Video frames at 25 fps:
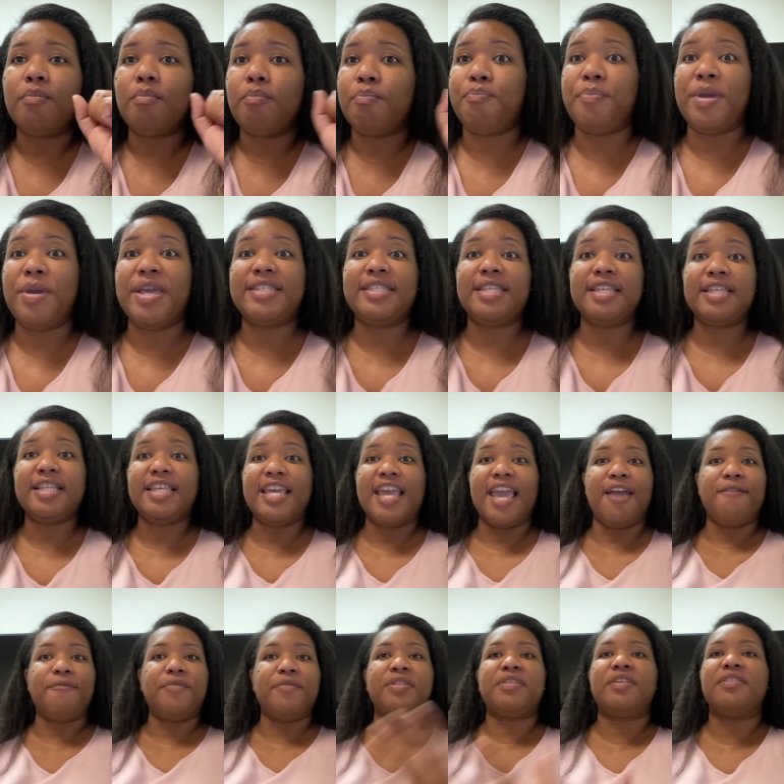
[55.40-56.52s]
basically
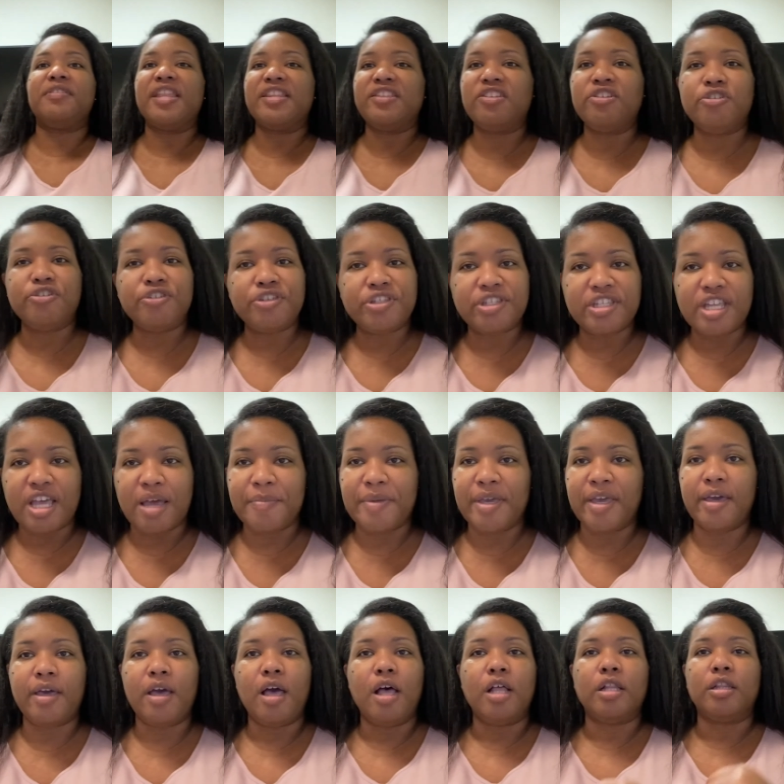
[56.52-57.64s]
everything that's in your
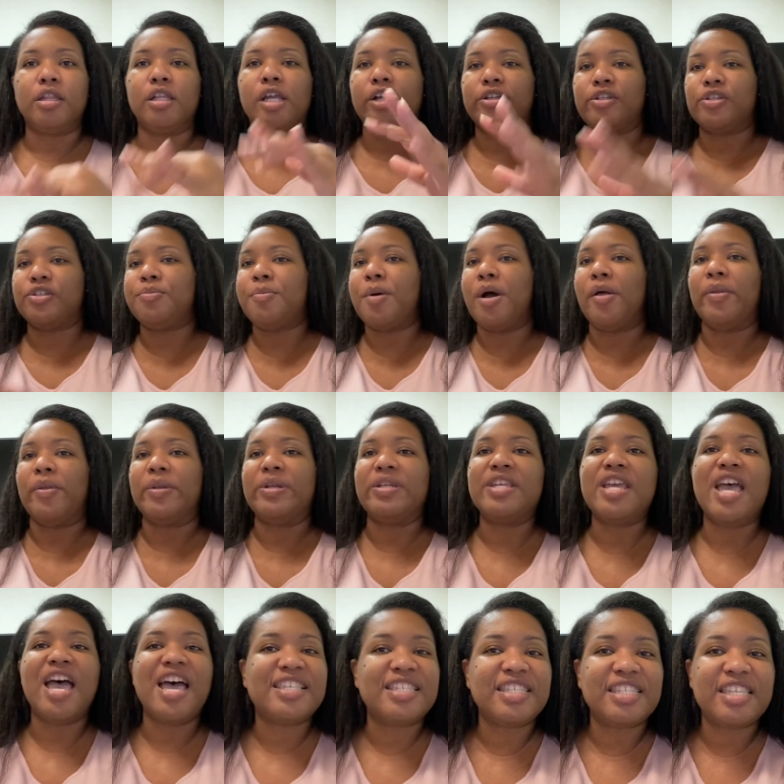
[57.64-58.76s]
stomach, large and small
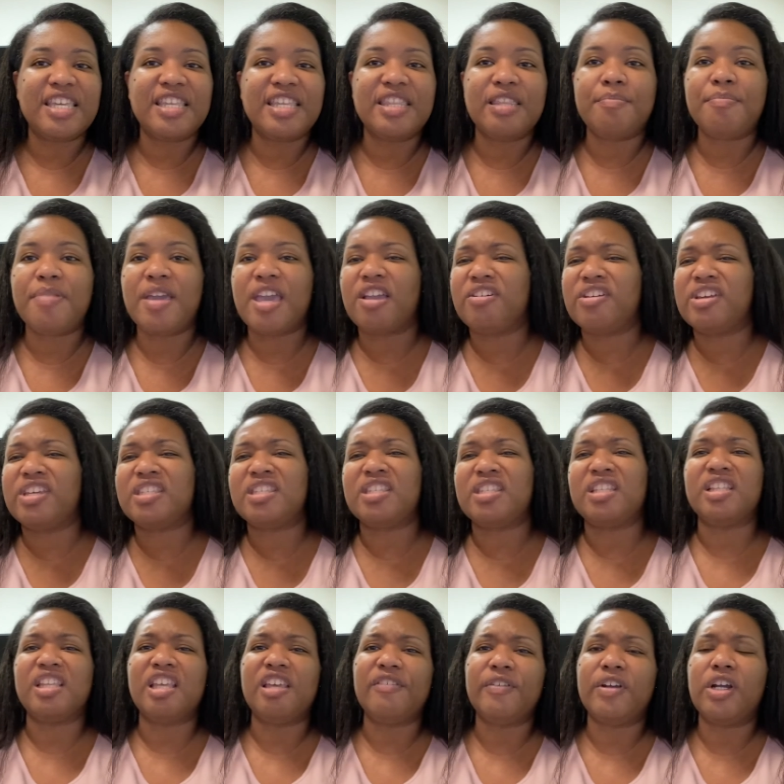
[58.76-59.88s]
intestine, the pancreas, the
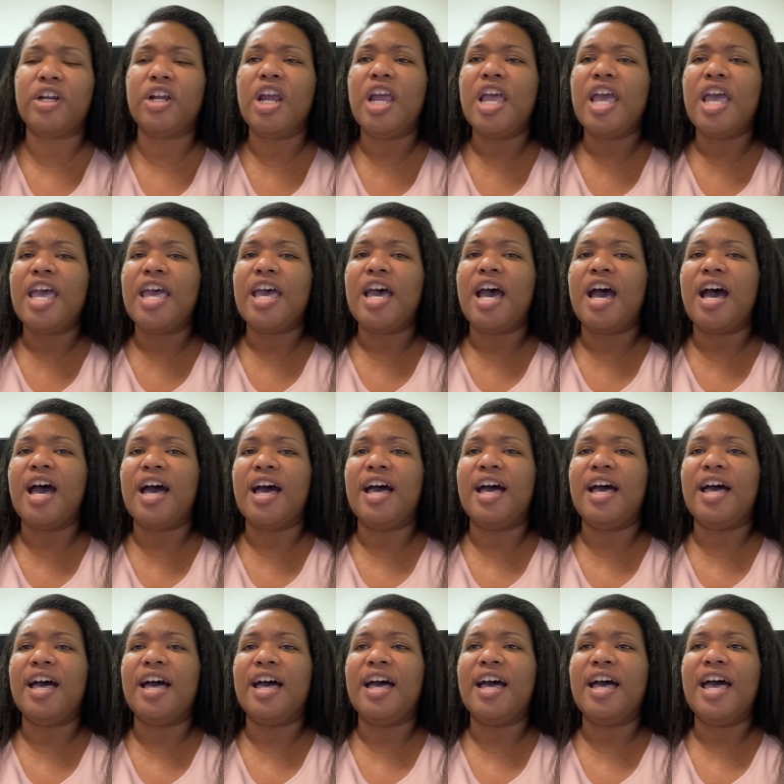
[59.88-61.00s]
liver.
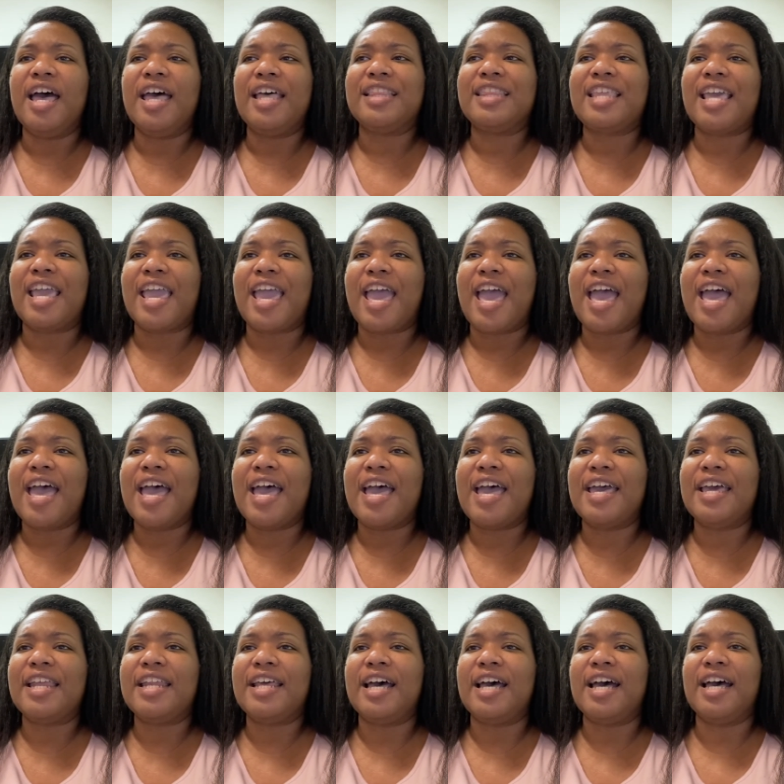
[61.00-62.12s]
They
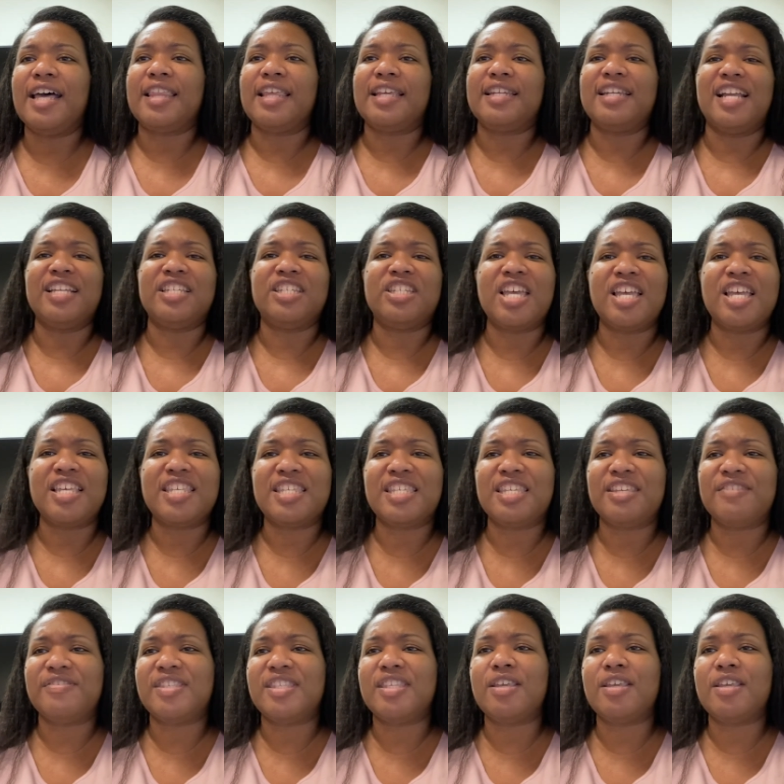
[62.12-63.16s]
had the digestive